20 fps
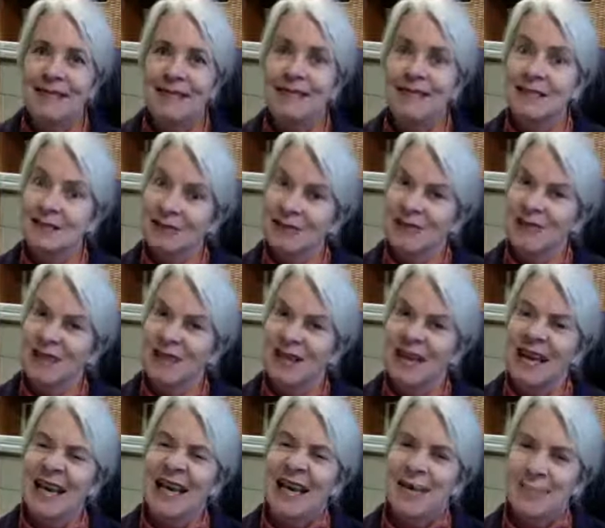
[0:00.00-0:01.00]
So
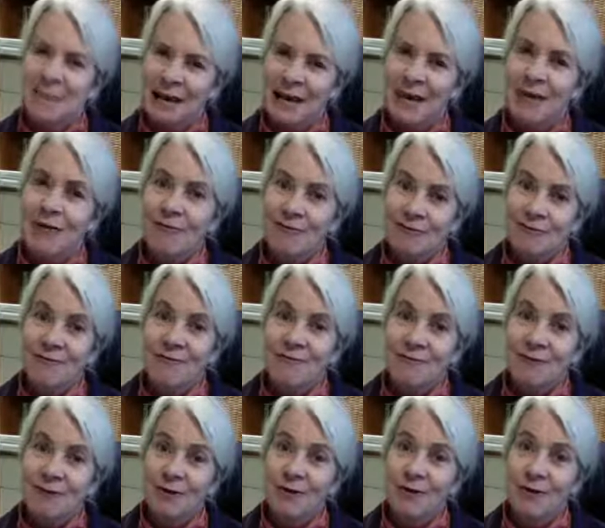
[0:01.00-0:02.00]
be careful
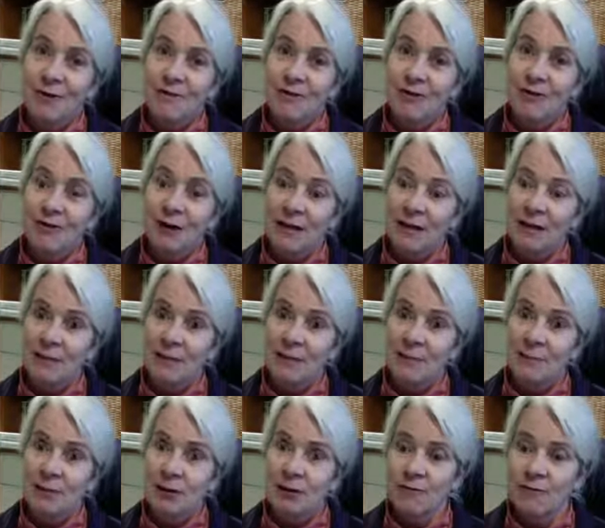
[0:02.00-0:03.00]
with coffee grinds. That's
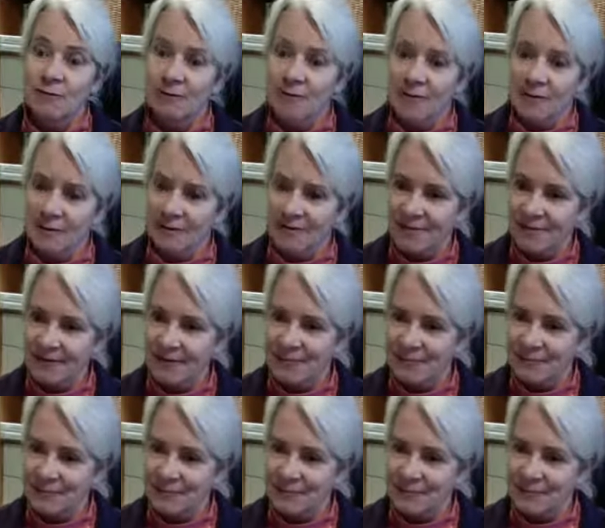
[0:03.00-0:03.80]
powerful stuff there.